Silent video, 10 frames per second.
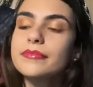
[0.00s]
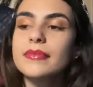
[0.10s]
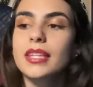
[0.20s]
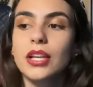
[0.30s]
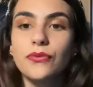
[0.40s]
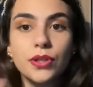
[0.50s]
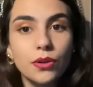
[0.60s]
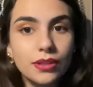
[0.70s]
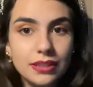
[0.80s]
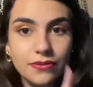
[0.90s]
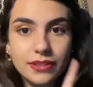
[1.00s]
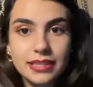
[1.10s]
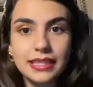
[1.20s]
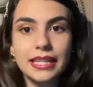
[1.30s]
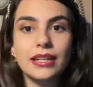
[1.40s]
if you go on the first
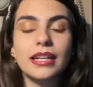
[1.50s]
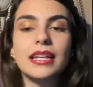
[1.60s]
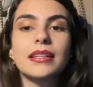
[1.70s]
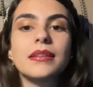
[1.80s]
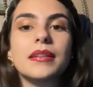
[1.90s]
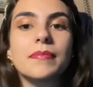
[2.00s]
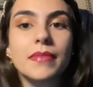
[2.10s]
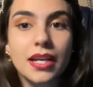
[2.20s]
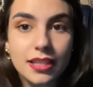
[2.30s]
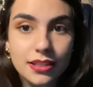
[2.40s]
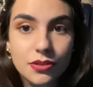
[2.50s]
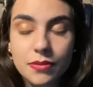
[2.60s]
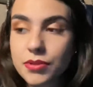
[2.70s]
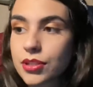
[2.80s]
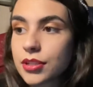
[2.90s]
link in my
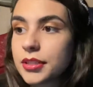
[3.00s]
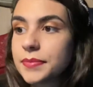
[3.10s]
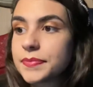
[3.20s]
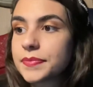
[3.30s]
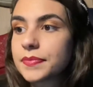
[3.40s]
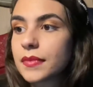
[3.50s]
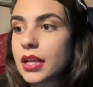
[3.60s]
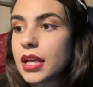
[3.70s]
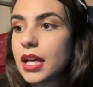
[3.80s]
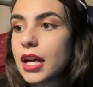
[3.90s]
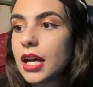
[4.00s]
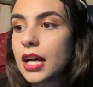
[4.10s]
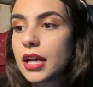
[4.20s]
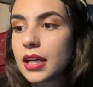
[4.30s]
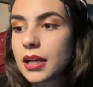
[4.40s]
description,
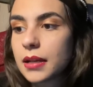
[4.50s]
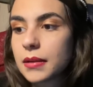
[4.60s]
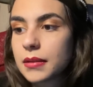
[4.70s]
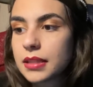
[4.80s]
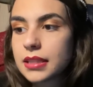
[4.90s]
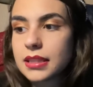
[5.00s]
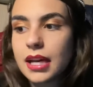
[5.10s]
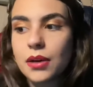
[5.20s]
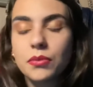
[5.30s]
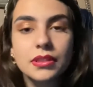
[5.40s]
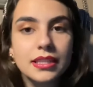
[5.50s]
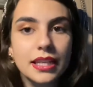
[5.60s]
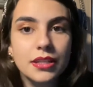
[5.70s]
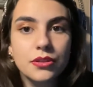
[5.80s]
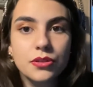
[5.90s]
that will
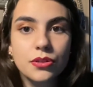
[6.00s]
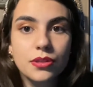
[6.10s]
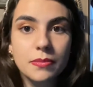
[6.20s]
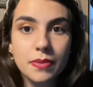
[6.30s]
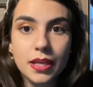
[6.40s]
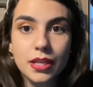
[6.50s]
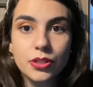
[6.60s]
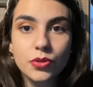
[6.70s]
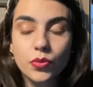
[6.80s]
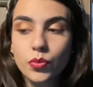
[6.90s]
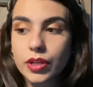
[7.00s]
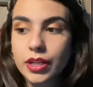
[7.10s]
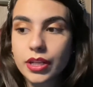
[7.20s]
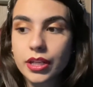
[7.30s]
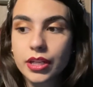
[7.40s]
take you to the page
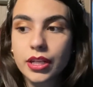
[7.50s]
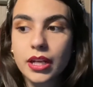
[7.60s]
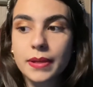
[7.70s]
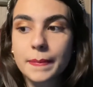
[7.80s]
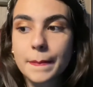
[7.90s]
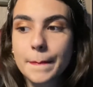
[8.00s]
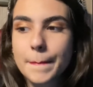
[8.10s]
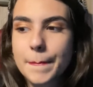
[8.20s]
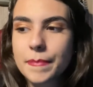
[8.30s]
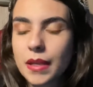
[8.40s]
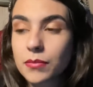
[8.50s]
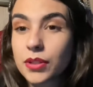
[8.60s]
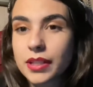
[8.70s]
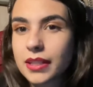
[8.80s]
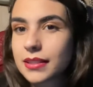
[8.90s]
where I'm
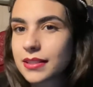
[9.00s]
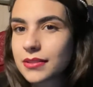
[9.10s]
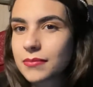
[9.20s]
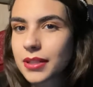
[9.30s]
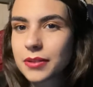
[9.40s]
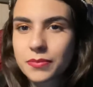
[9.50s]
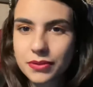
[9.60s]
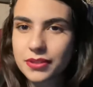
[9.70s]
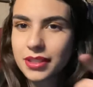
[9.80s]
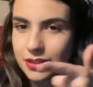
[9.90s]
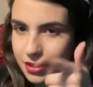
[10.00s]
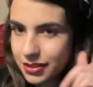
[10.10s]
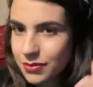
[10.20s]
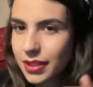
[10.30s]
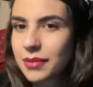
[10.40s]
looking at this on my computer now,
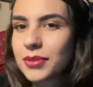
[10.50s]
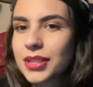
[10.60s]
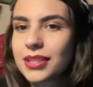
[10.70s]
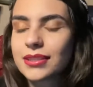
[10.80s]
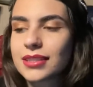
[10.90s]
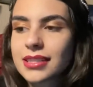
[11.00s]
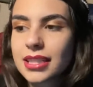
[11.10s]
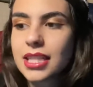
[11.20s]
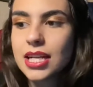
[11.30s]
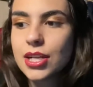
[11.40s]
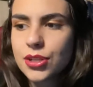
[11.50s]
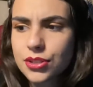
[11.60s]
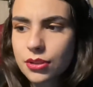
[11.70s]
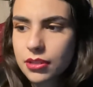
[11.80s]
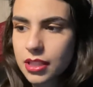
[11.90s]
that's why I'm looking on the side.
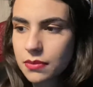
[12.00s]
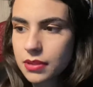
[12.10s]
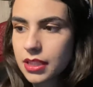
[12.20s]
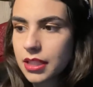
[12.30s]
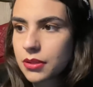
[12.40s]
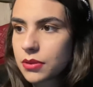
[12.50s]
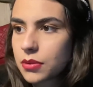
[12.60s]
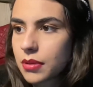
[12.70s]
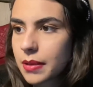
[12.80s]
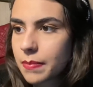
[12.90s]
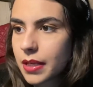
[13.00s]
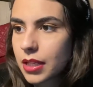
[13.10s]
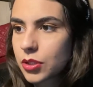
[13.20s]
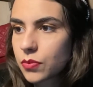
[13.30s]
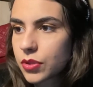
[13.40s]
So this will take you to a
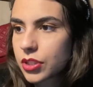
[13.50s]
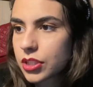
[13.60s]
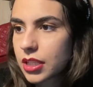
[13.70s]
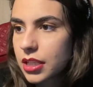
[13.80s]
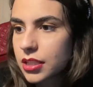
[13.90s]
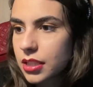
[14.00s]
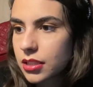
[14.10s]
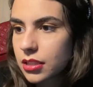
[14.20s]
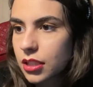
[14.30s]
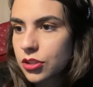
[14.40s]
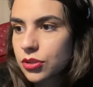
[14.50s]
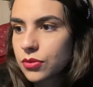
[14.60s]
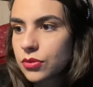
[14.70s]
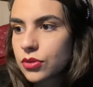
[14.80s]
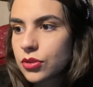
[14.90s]
page which says
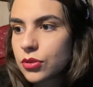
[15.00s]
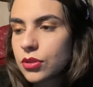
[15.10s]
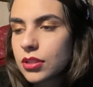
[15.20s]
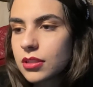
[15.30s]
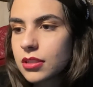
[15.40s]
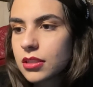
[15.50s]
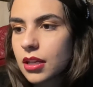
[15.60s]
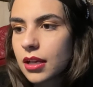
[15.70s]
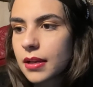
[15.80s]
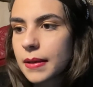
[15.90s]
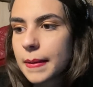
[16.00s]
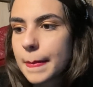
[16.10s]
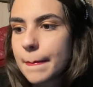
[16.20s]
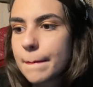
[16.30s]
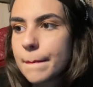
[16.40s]
international students,
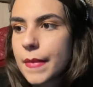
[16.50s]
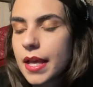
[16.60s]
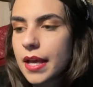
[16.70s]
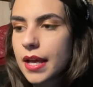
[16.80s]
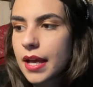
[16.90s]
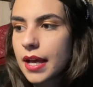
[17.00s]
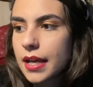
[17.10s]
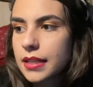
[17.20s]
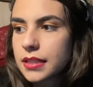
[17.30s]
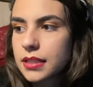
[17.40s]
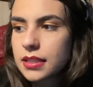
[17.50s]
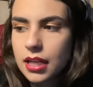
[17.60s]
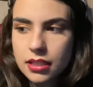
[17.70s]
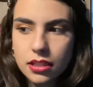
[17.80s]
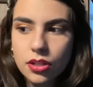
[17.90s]
and this
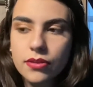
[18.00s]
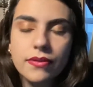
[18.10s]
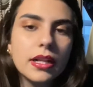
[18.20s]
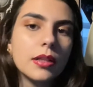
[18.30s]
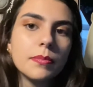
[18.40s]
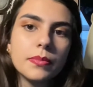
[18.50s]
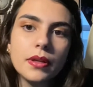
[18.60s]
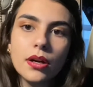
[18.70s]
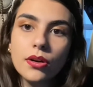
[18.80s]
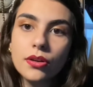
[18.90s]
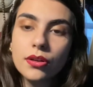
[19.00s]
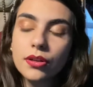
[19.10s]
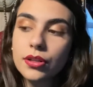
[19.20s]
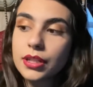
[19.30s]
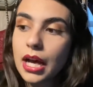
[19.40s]
has a lot of help
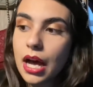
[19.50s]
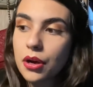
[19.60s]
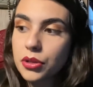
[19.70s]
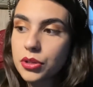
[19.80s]
on how you